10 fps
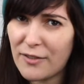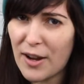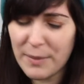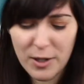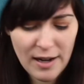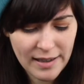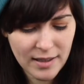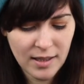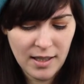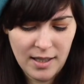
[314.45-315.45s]
if I'm
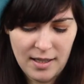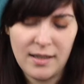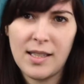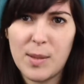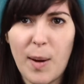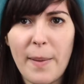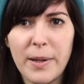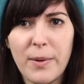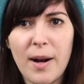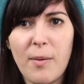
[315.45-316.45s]
correct. That's
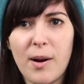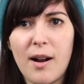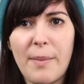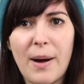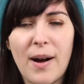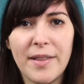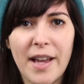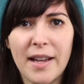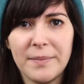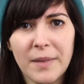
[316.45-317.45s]
probably where we're about on
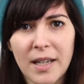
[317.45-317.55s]
that.